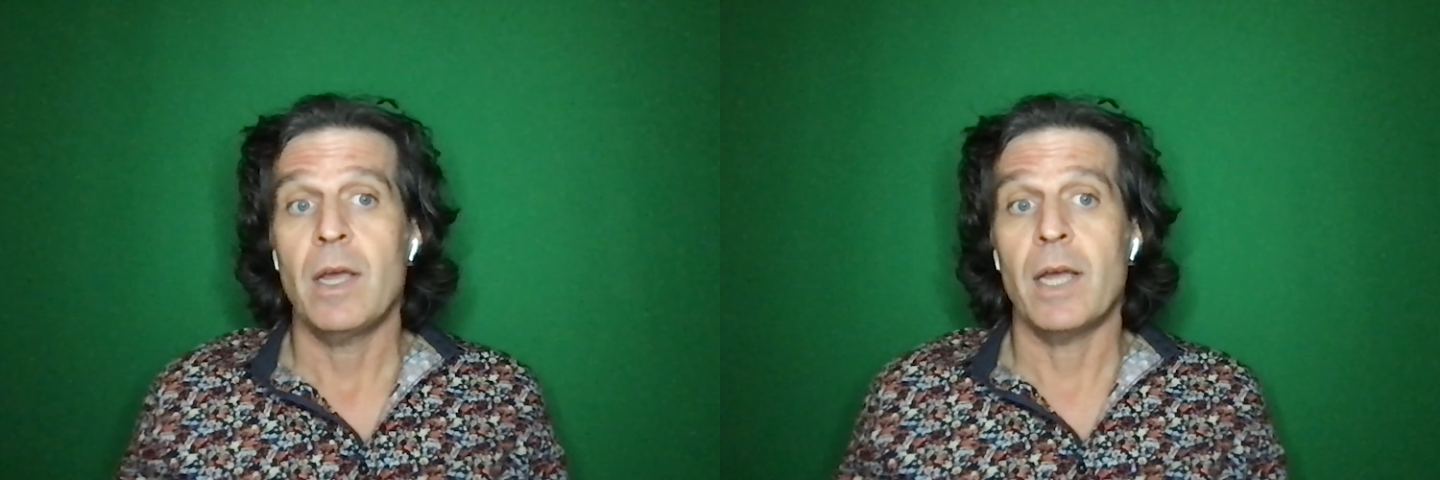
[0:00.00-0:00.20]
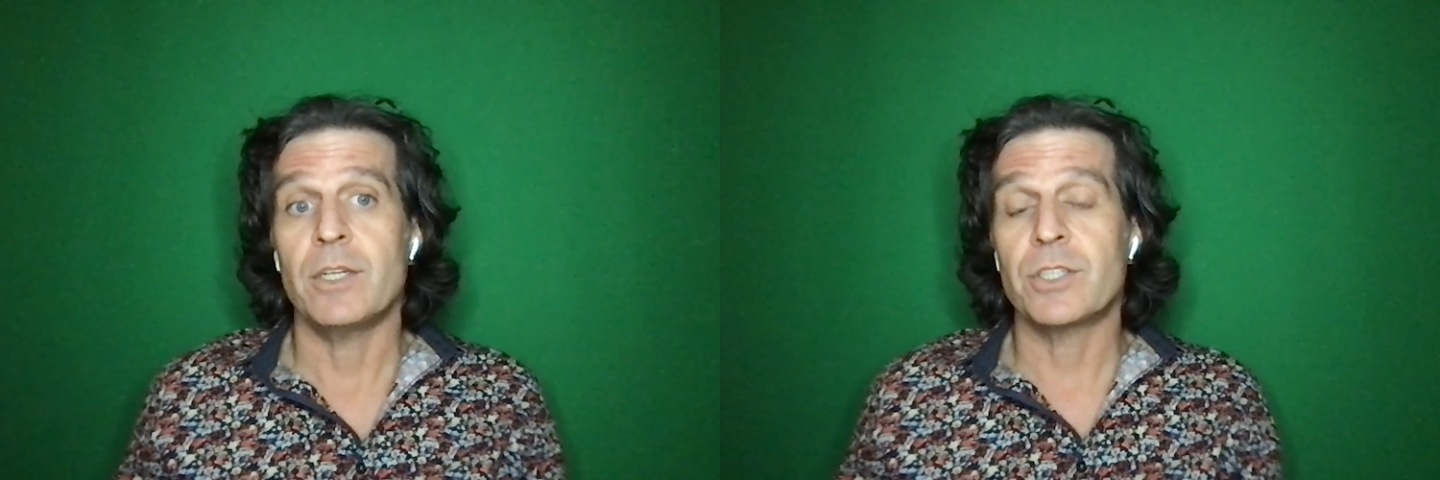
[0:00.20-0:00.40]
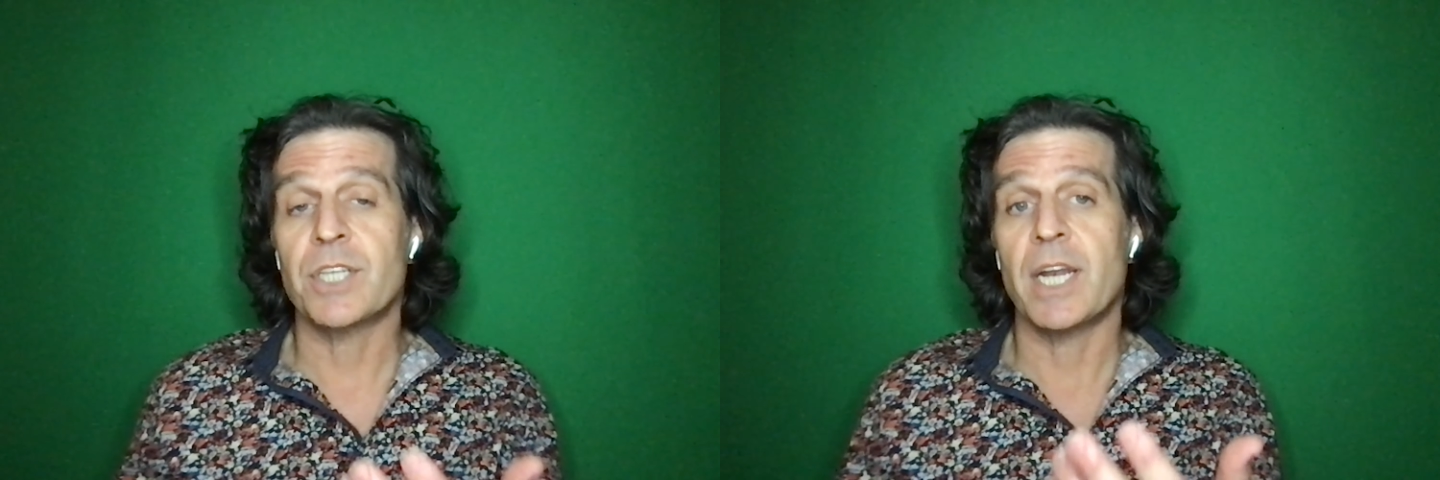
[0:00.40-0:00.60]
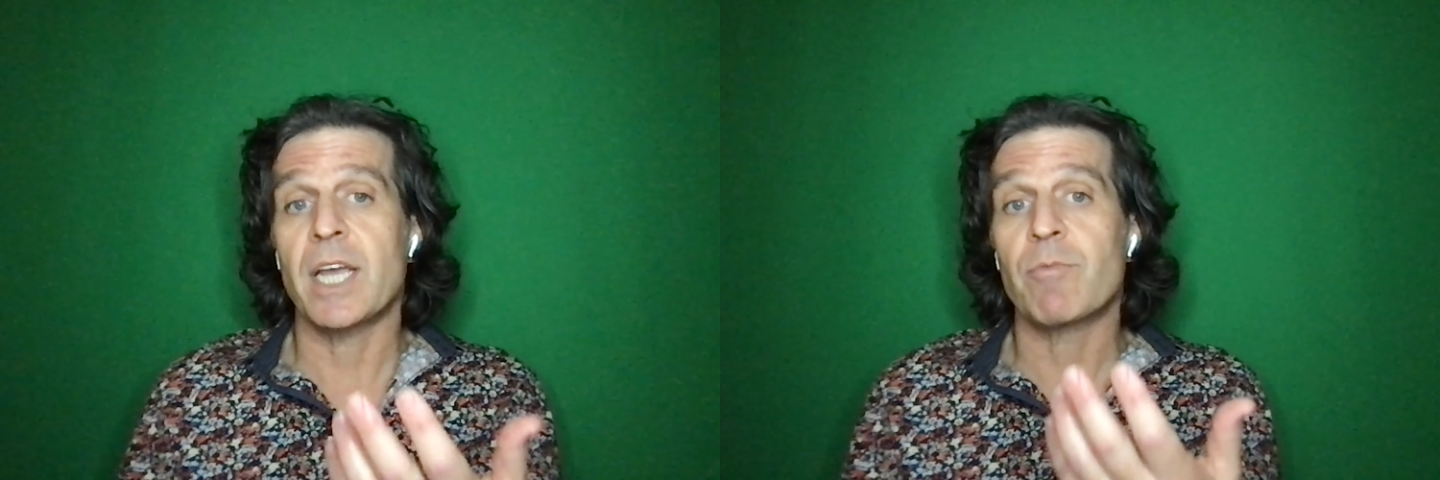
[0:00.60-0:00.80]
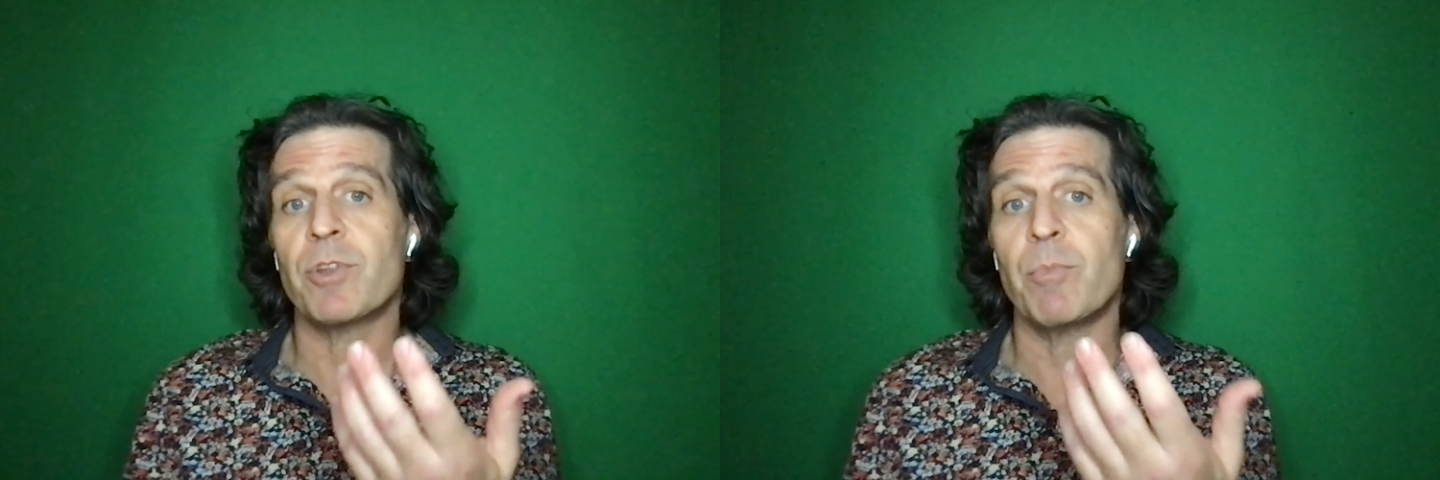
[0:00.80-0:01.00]
and you're setting
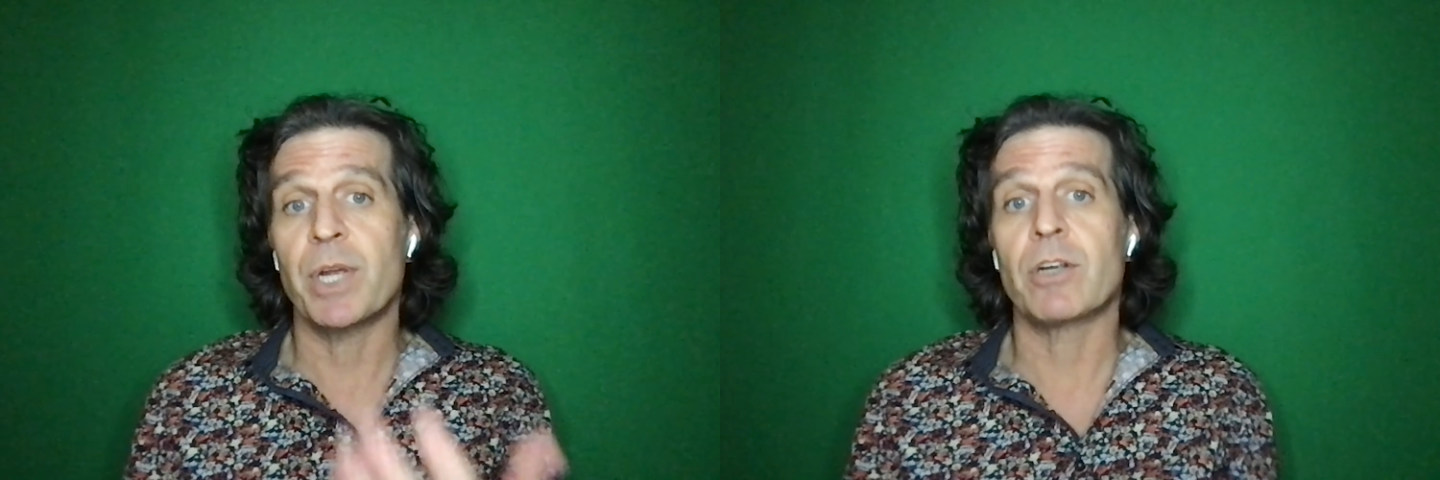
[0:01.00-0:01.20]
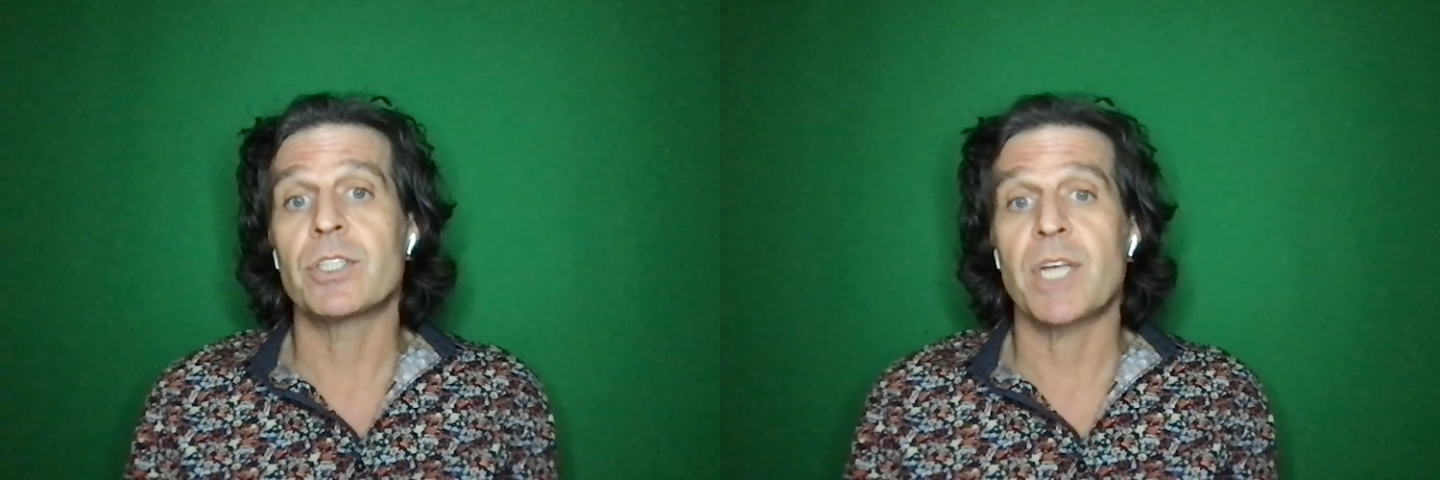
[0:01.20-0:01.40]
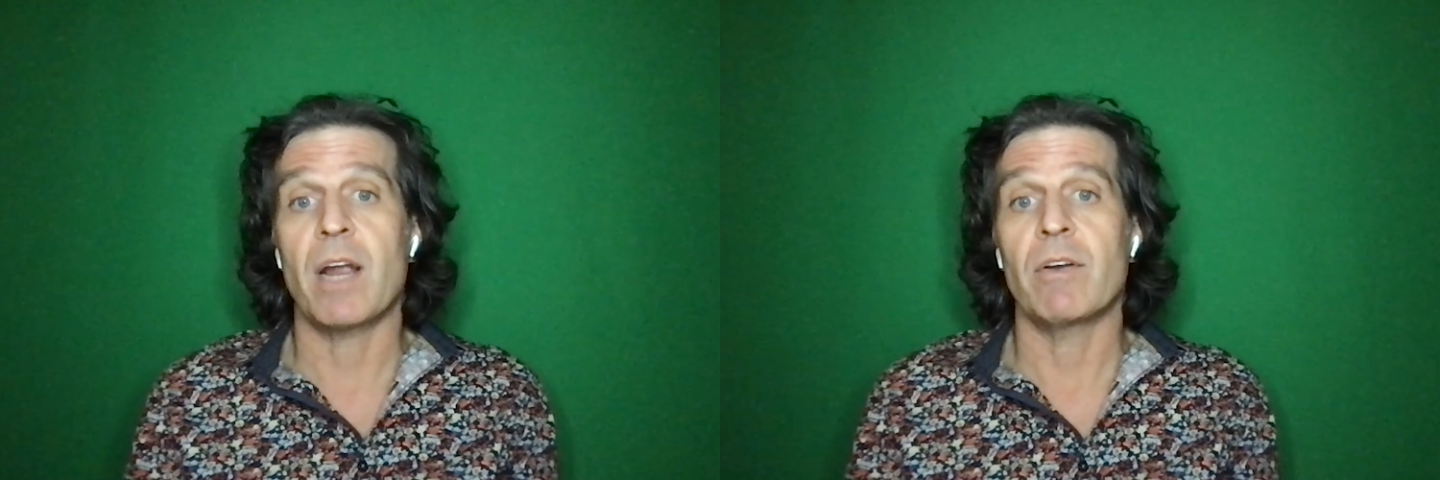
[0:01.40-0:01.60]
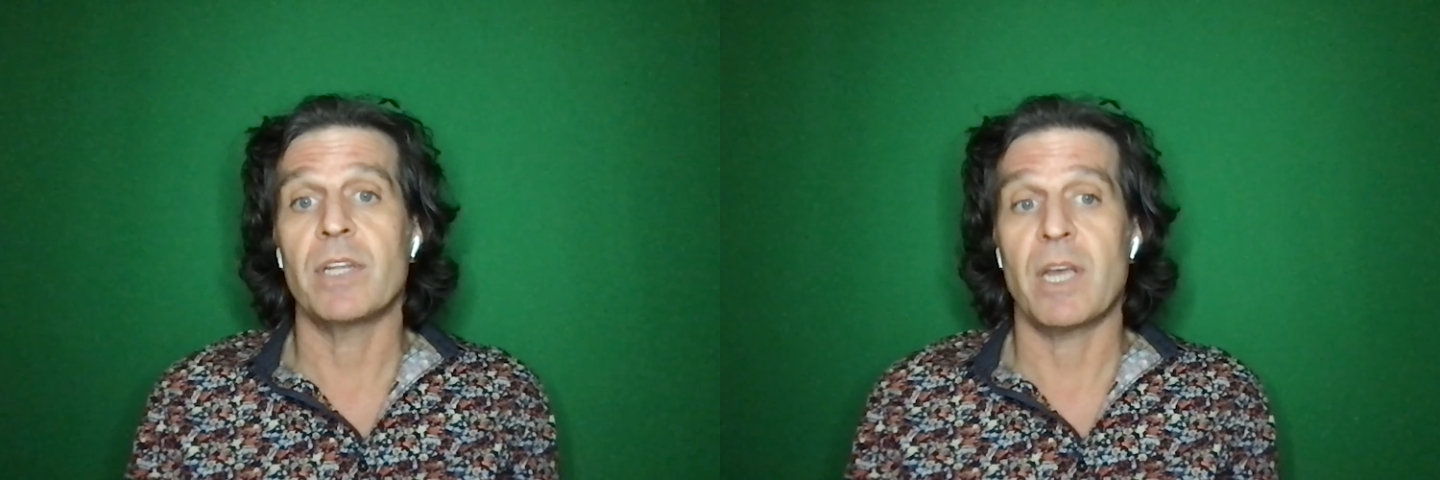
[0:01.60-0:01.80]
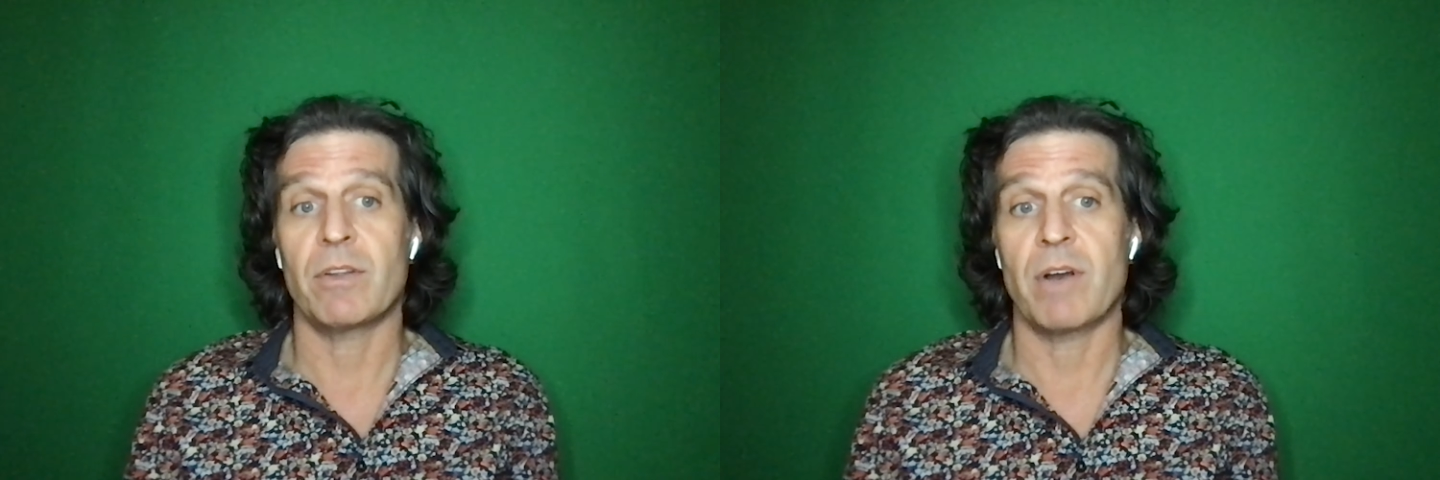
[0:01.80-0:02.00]
up for the bigger scare in
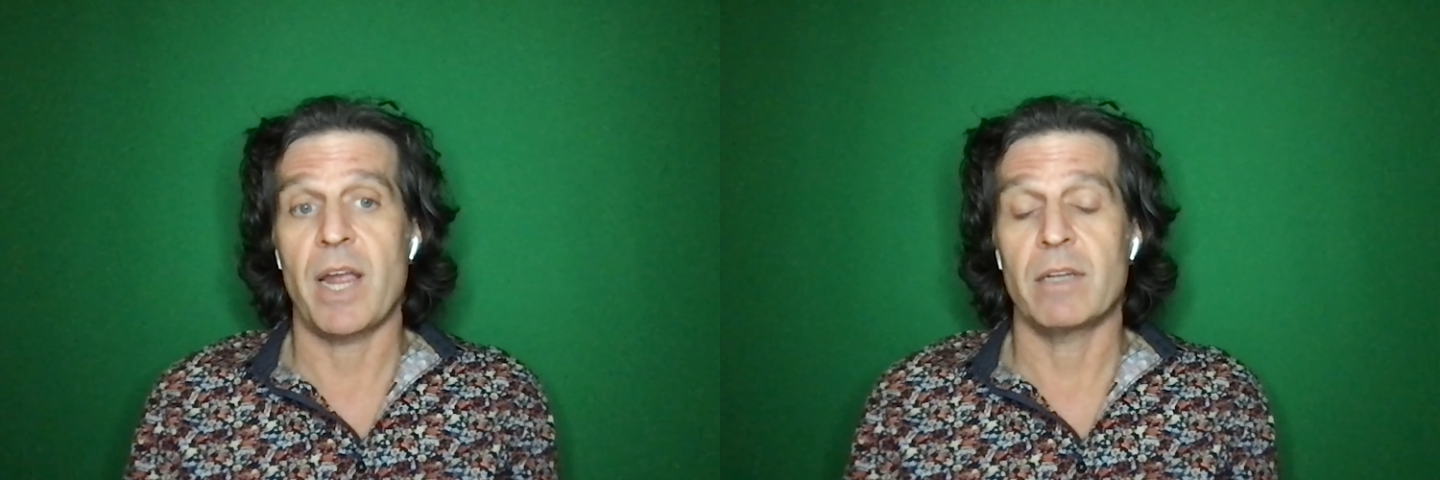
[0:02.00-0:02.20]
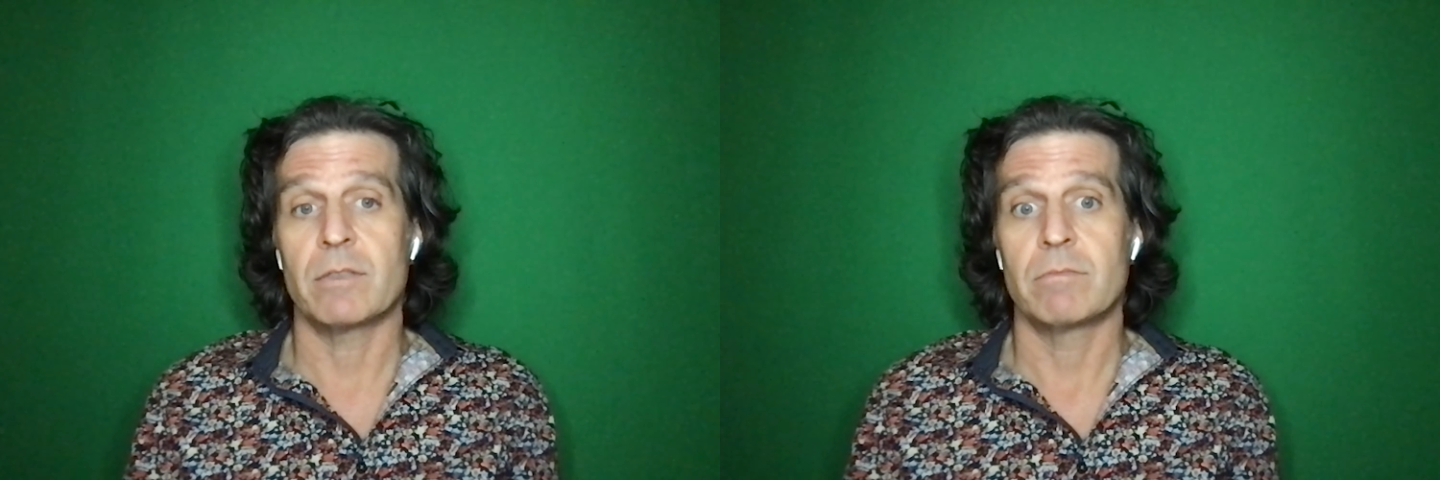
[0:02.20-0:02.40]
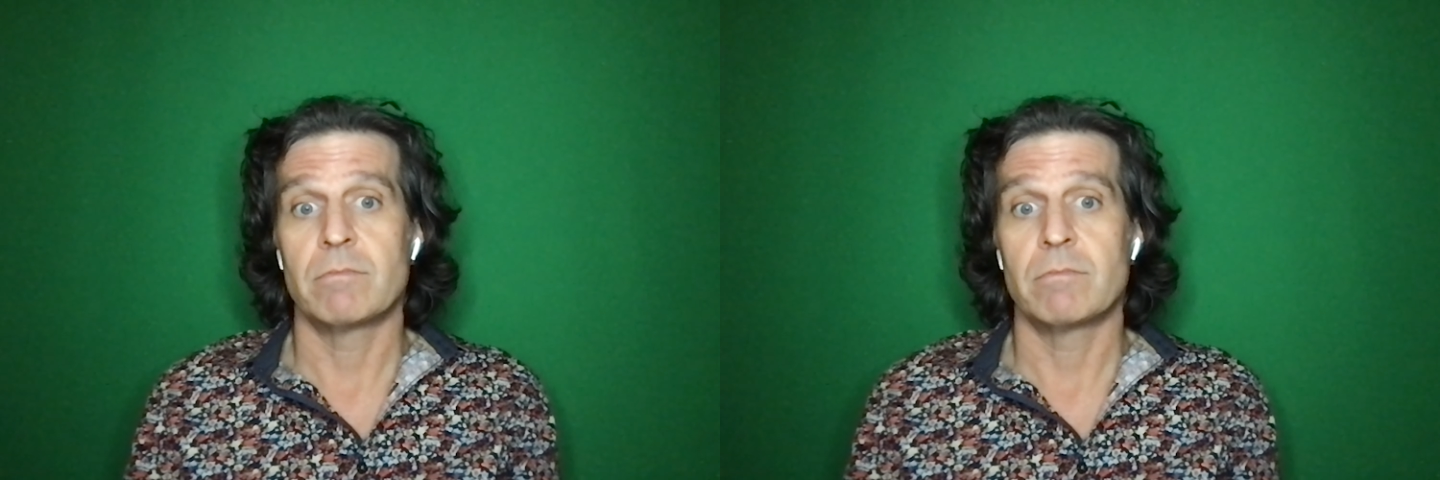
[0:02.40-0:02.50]
the other hand,